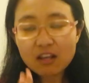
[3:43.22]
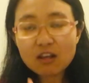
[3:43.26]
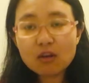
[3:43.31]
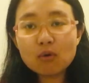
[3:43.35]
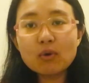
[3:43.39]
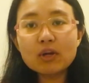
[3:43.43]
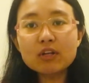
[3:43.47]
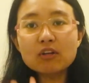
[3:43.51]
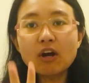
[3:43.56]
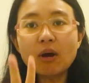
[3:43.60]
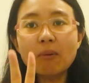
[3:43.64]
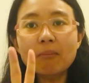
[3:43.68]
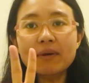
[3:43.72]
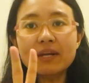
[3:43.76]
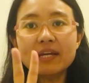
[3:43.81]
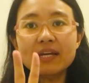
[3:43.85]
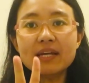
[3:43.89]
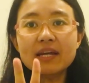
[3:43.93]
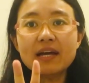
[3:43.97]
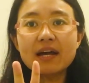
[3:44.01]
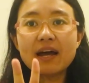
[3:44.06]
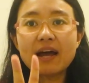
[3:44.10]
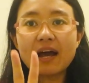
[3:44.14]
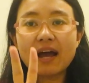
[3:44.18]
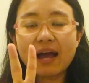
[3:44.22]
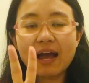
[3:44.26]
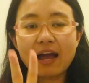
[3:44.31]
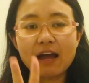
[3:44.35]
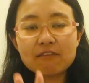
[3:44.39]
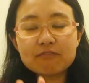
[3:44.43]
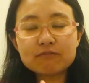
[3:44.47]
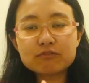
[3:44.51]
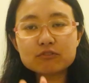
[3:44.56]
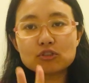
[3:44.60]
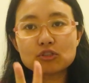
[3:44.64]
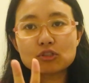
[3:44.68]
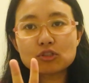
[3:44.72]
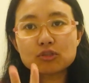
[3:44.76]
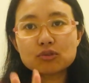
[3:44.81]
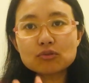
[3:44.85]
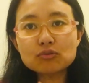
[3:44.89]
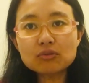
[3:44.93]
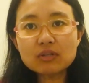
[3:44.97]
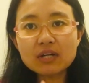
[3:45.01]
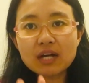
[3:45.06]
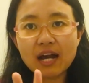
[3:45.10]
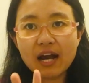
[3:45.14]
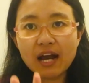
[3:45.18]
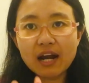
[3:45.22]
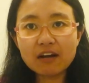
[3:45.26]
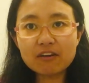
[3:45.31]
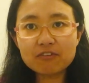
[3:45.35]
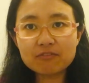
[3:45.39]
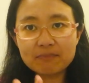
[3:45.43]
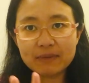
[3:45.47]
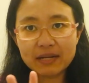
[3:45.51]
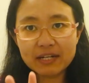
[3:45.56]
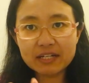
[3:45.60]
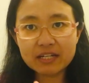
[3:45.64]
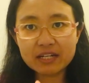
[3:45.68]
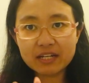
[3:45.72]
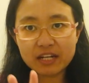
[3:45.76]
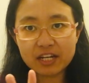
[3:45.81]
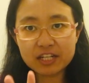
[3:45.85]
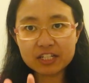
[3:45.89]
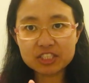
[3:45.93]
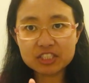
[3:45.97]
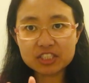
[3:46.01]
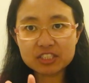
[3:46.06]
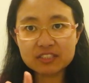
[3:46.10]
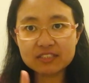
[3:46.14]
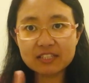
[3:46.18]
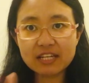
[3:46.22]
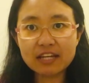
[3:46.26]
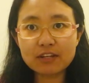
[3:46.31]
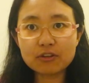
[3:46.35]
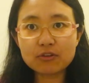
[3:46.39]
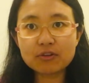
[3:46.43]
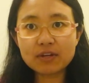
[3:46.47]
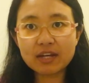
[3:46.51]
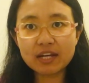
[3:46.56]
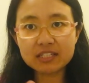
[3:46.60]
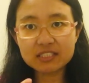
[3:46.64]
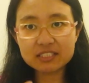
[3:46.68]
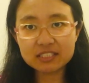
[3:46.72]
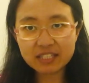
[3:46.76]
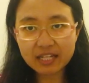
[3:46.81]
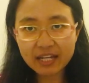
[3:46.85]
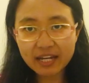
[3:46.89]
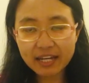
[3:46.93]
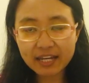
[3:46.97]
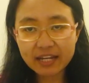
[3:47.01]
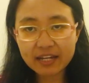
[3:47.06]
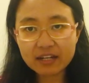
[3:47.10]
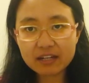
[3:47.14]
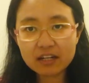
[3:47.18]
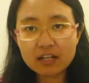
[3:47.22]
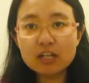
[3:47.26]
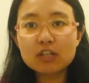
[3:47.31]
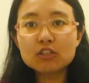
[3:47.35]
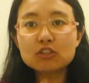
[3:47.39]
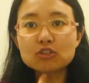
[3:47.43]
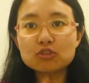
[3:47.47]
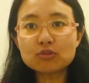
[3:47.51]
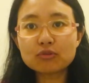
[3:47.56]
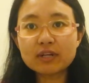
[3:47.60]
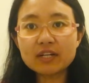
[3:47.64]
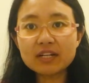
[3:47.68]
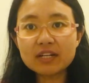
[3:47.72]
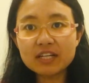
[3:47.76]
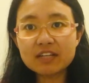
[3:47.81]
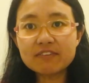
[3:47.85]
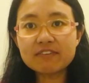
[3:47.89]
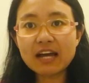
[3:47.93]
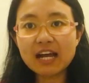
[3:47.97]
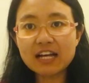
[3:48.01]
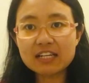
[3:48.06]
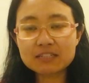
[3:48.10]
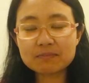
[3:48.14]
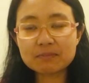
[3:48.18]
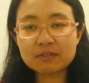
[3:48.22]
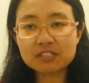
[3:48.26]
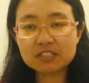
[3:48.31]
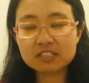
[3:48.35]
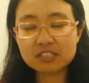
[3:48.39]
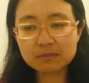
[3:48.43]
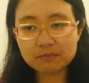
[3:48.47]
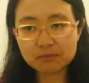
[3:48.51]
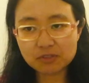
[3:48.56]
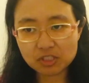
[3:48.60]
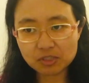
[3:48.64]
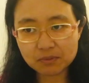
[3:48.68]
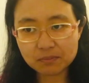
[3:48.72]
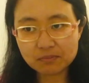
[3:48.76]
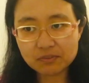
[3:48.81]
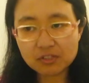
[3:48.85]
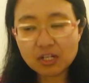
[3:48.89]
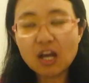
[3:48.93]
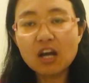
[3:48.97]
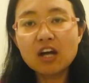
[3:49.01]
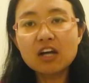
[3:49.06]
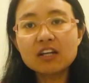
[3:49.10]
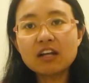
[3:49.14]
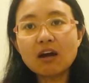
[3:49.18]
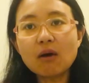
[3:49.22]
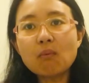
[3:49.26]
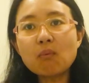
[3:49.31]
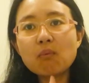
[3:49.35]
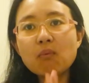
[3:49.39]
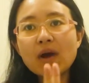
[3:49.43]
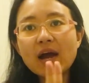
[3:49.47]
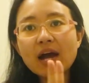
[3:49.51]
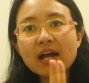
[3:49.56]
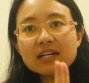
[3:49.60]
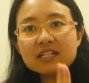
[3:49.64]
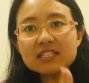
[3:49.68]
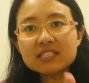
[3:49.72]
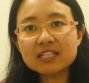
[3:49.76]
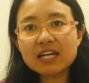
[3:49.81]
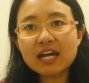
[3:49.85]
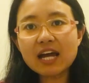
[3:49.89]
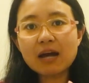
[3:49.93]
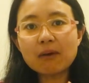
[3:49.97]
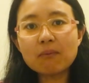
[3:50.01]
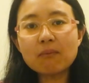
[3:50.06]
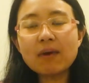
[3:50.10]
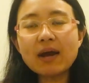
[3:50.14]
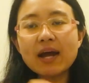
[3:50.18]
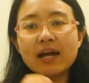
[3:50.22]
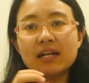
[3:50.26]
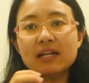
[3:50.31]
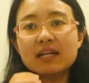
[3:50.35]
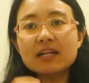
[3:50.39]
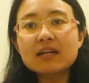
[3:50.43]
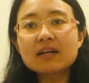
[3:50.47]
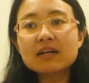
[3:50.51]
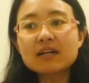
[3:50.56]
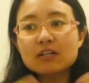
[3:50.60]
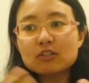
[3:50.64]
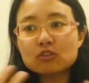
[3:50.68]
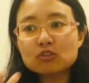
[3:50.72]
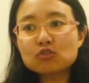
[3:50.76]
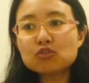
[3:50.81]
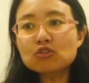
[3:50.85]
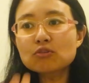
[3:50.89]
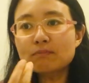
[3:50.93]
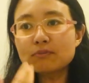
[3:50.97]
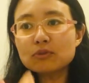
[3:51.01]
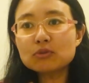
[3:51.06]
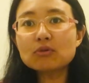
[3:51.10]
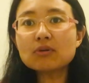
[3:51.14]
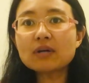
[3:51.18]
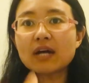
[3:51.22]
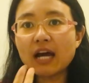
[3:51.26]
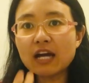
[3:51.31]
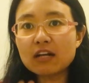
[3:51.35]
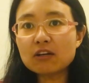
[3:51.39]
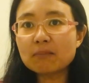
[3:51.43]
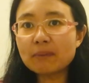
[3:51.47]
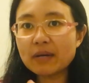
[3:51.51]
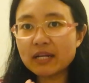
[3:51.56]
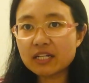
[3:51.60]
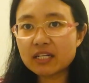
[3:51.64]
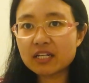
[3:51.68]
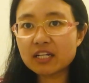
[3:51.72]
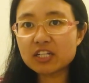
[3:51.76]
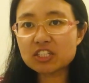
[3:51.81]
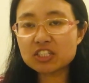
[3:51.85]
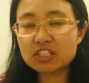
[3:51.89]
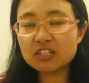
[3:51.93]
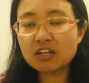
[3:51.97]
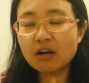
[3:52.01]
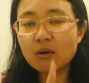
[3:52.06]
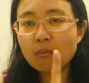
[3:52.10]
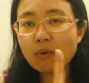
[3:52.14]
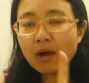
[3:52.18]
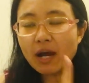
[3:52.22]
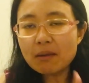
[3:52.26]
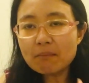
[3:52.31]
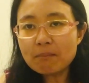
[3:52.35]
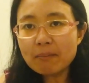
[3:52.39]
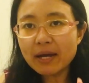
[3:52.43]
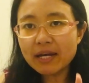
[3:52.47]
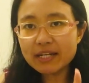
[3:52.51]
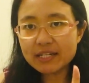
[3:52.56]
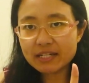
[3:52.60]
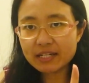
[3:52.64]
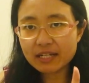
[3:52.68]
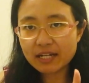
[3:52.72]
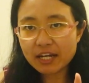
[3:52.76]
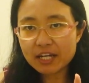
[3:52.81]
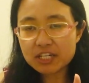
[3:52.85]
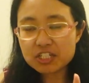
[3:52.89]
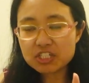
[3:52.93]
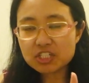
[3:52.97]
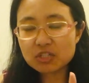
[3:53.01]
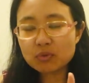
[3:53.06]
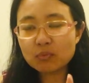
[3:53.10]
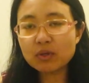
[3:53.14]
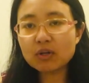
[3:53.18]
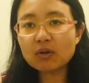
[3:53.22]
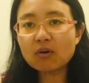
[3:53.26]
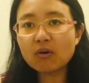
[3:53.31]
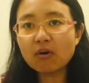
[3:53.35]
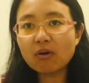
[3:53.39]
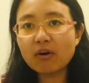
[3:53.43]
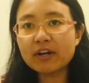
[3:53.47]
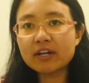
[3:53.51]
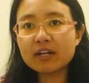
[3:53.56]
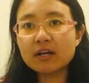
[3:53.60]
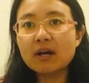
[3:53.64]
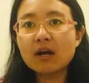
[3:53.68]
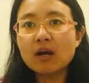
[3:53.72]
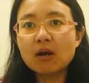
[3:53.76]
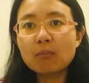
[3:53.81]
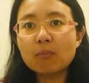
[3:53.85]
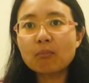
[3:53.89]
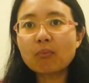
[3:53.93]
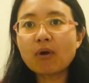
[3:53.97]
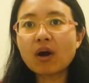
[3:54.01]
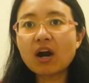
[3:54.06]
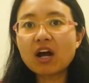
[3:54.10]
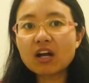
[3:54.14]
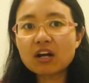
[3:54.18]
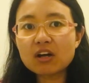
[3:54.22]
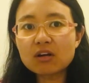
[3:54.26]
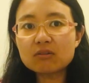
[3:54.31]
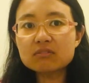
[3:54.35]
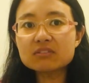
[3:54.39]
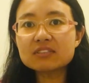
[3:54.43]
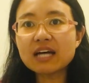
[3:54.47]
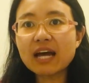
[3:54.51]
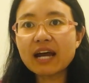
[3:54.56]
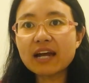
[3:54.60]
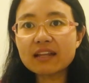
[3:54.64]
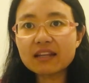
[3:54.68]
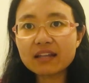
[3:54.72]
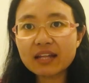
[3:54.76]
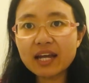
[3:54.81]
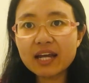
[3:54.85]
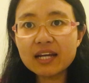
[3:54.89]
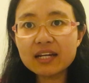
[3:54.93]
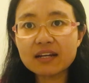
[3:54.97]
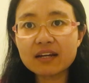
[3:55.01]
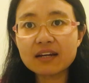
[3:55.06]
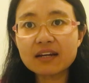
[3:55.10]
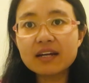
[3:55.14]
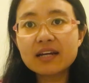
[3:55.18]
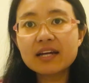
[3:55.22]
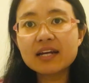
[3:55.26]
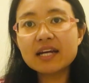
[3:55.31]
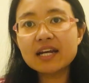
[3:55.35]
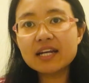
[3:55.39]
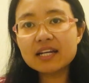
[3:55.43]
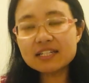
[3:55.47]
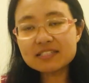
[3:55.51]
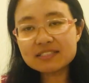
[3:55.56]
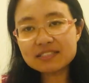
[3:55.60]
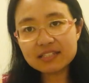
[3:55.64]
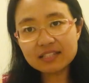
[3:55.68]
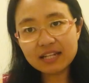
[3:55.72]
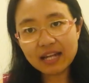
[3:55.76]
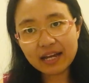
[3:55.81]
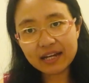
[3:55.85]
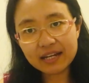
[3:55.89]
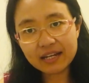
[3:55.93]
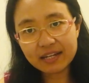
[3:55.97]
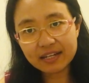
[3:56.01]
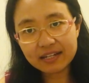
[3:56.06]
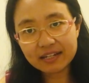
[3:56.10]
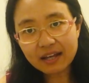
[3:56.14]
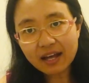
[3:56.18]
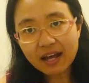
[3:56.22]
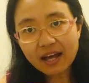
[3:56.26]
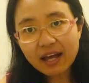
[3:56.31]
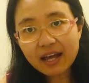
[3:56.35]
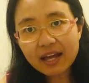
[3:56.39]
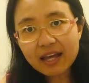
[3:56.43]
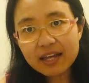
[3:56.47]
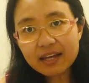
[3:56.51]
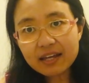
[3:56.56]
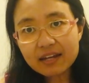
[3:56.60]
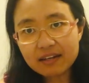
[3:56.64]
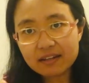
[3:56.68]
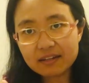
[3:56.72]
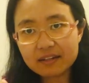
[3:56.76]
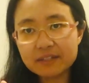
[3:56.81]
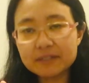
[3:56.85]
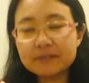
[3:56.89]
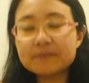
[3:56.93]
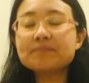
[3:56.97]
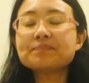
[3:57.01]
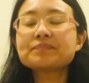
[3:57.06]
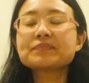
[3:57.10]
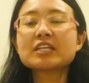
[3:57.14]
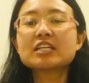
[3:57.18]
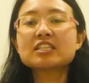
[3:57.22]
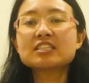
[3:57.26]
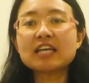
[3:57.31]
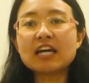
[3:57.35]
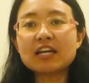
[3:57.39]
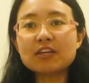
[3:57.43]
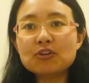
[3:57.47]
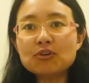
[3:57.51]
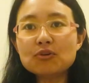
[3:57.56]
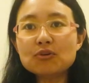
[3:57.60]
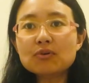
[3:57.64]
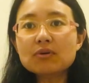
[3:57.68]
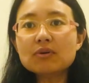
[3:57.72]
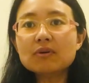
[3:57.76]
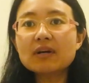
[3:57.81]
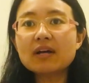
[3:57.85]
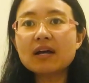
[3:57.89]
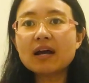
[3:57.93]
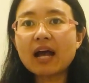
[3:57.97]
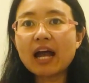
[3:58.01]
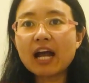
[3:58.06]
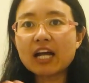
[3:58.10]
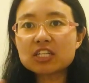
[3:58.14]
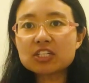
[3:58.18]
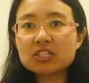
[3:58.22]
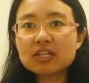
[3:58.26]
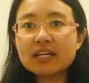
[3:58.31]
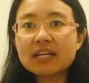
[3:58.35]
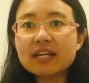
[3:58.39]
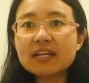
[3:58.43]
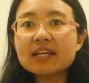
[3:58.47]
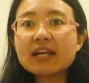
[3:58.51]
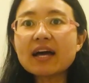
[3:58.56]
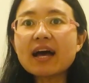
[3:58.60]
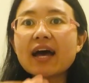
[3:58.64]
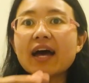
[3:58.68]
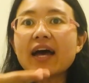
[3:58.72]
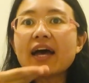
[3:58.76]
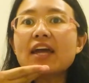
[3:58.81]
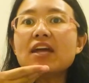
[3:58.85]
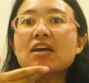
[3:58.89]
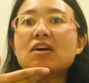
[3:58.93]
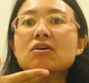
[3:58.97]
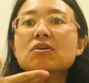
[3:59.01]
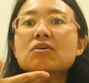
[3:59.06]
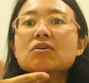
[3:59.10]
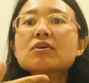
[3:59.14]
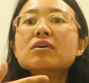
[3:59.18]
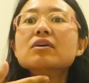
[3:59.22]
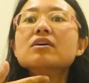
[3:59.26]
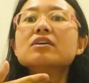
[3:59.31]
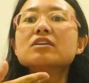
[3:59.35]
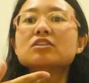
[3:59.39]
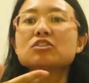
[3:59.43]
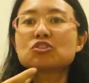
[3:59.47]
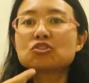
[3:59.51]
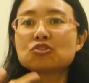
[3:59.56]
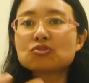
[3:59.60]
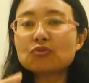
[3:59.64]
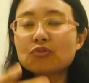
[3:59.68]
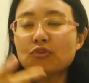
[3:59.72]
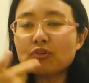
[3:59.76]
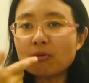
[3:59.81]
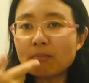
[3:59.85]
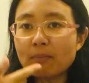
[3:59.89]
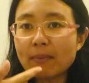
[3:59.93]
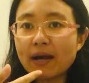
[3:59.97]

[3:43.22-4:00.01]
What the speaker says: we normally have two kind of medications that you can take to relieve asthma symptoms. Now, two kind of medication. Now, one medication we call it bronchodilator. It is like inhaler that you actually inhale through your